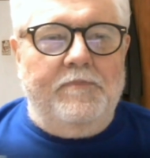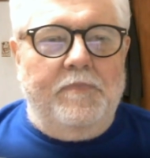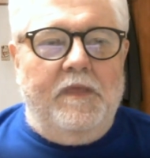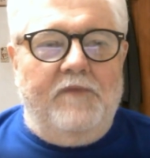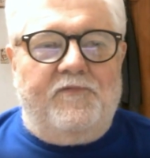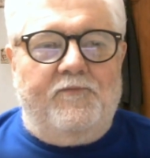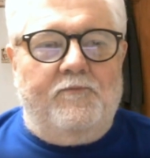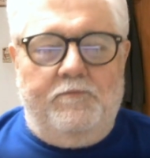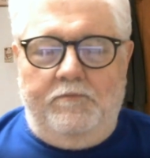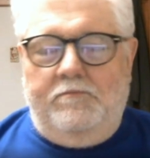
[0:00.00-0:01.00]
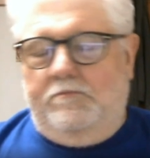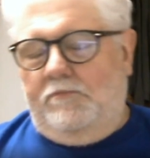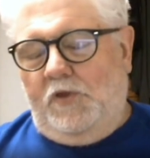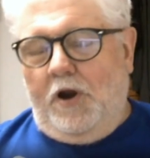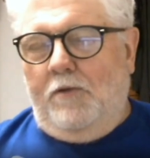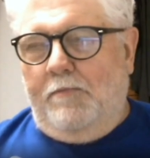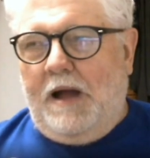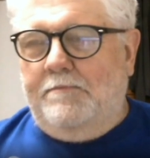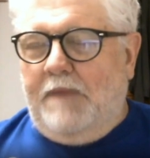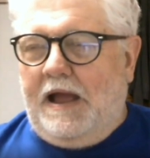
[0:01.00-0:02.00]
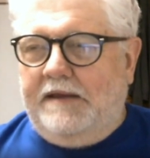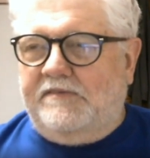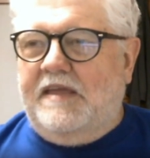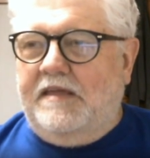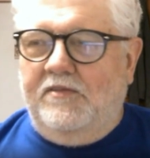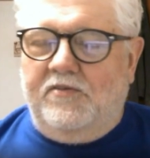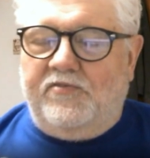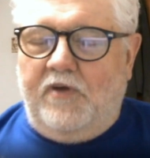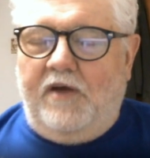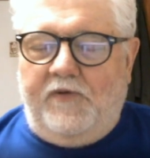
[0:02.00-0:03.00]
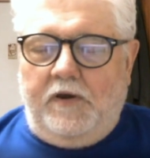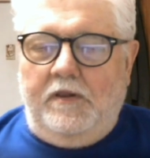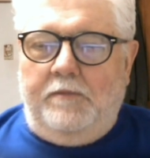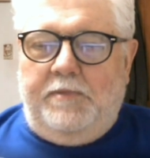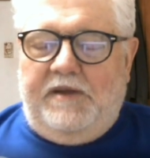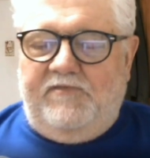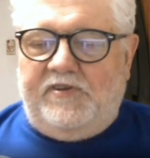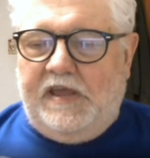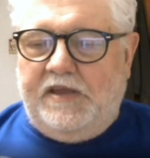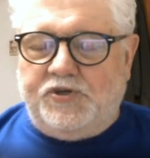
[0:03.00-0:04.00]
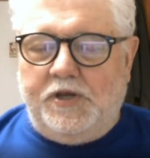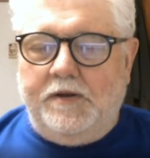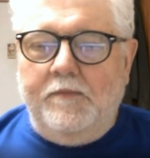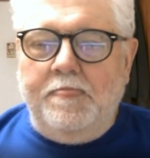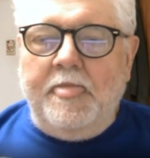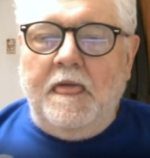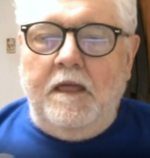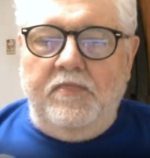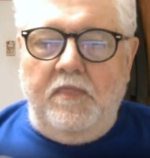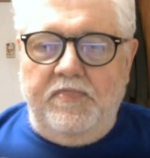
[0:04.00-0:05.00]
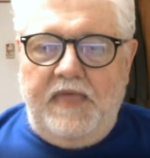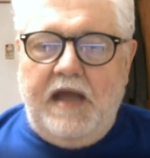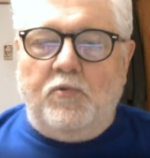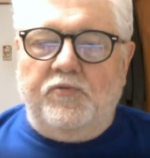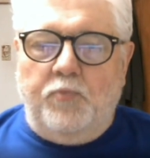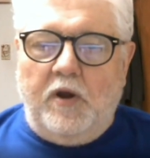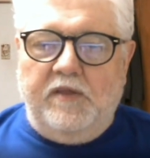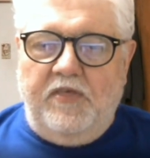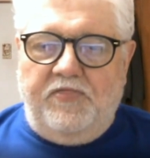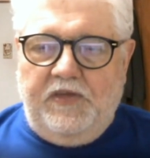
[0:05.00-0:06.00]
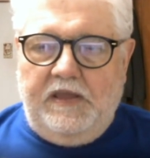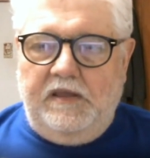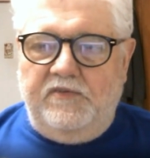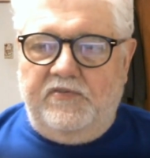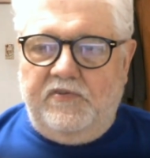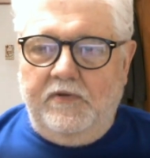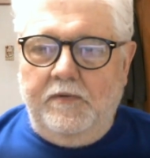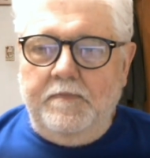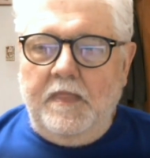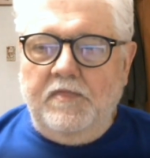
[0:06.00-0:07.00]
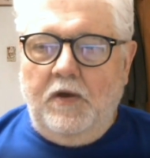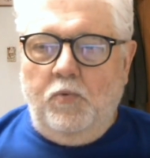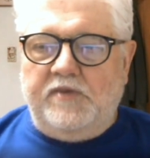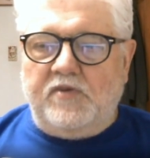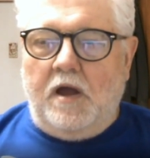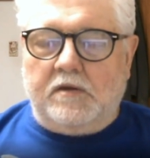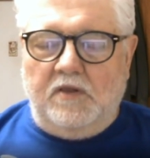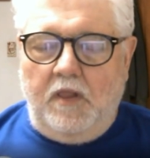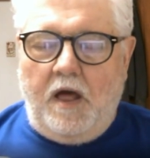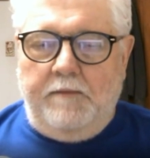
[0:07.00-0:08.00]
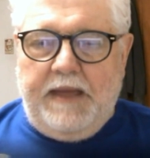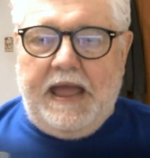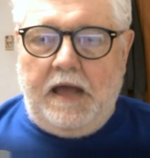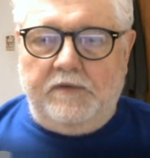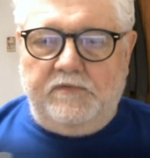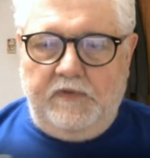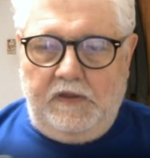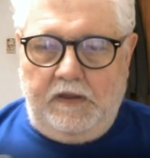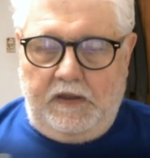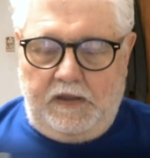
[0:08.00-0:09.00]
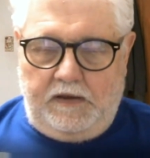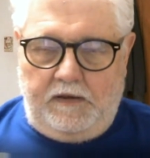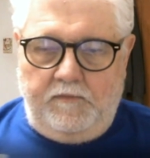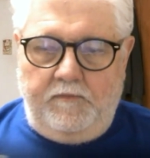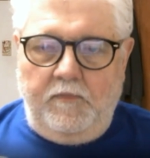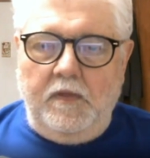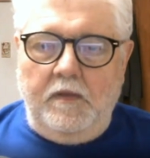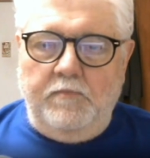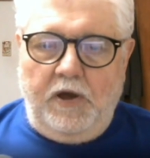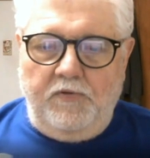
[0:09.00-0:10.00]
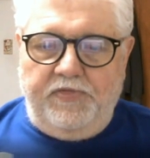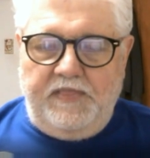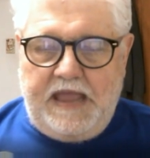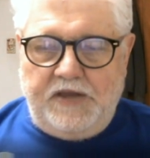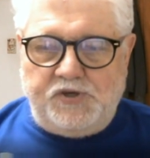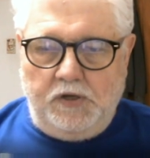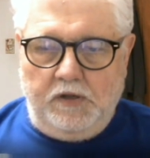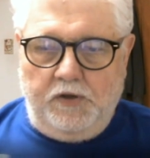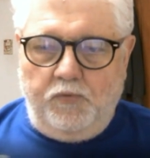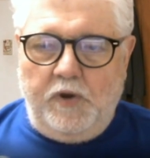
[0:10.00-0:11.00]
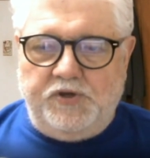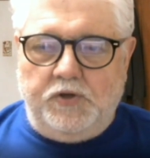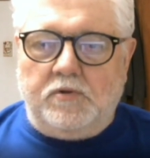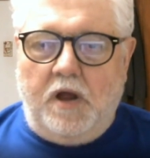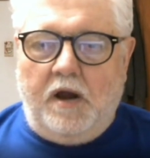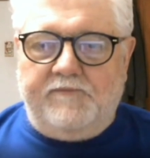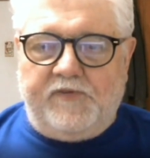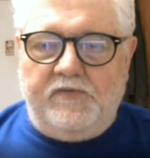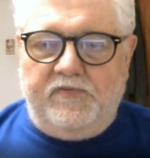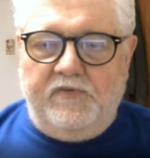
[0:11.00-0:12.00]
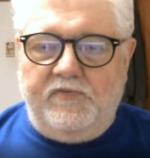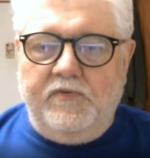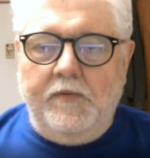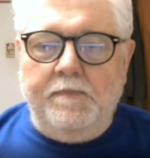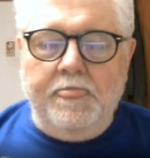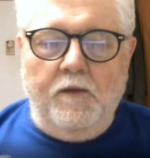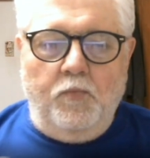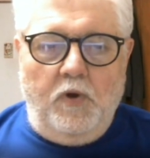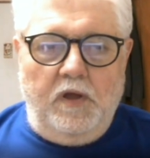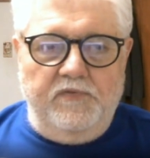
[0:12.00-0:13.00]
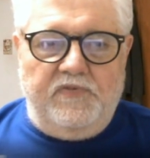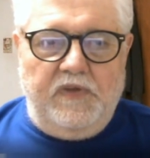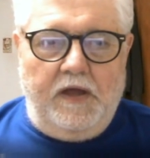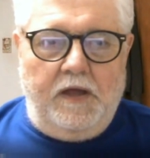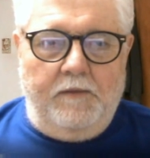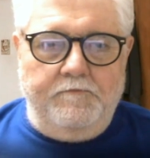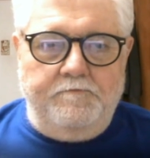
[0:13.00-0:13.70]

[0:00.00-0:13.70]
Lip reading: if you don't mind my taking this off on a little bit of a tangent, that was one of the things that we talked a lot about in both national and regional conferences was how